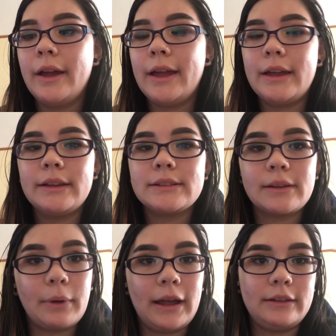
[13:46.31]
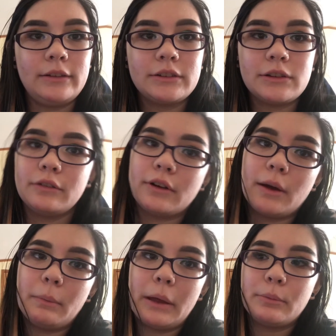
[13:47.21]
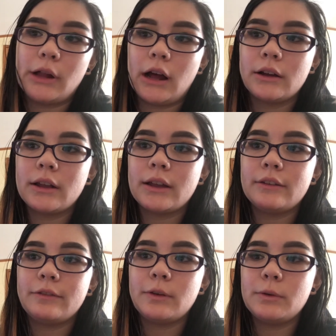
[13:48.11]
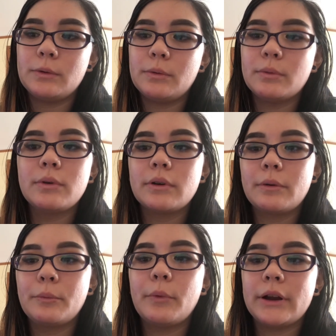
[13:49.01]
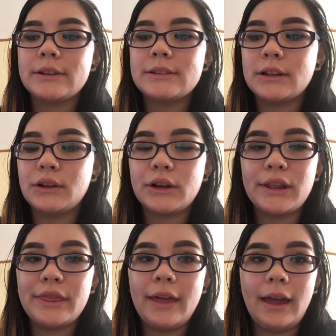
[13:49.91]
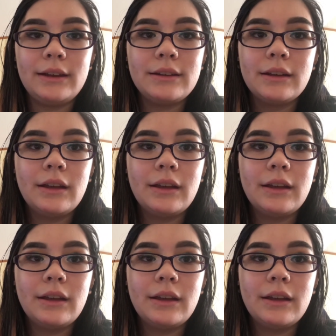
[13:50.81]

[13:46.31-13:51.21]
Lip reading: and some eye looks over on my blog if you wanted to look at that.